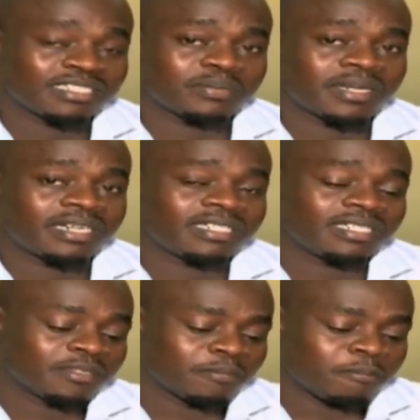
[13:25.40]

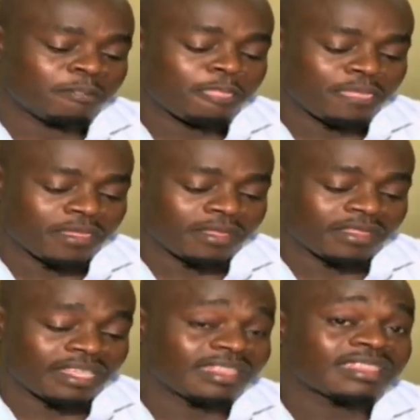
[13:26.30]
disparity,
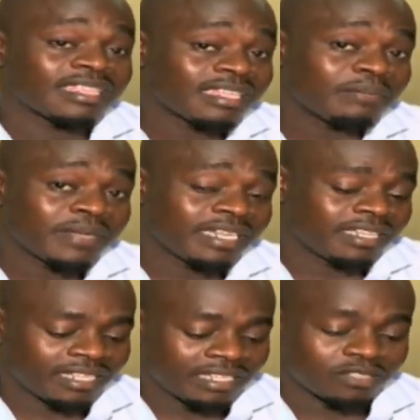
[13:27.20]
there are three main
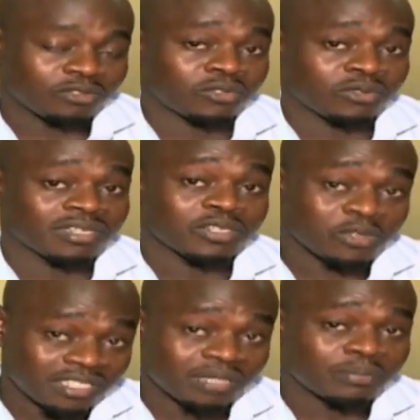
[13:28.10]
things
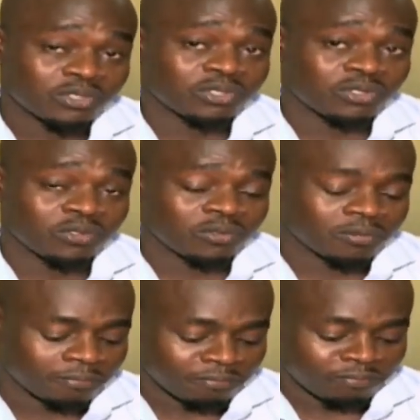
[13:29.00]
you are supposed to do.
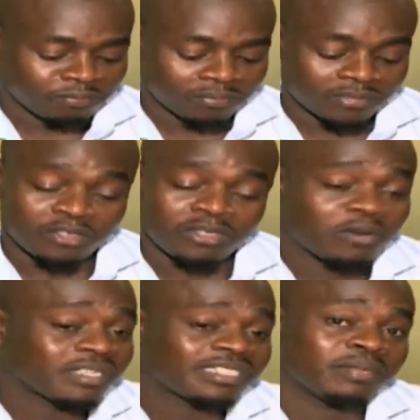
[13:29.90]
Kitu ya
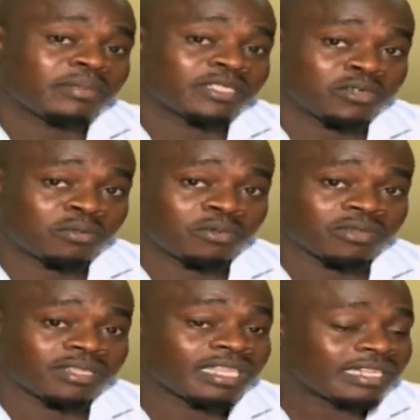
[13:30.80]
kwanza ni masomo.
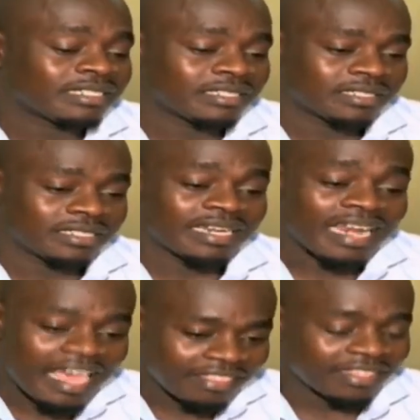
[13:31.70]
There is
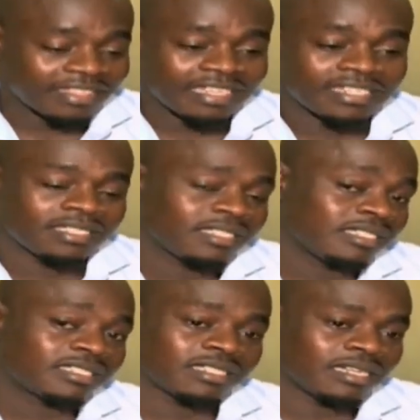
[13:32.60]
nothing that
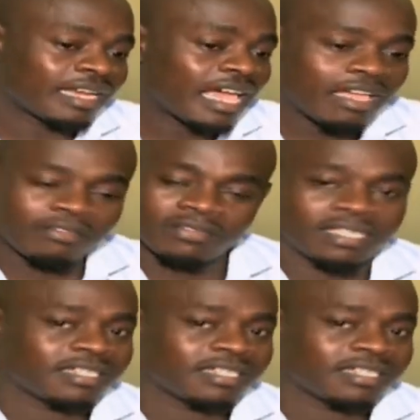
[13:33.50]
changes lives a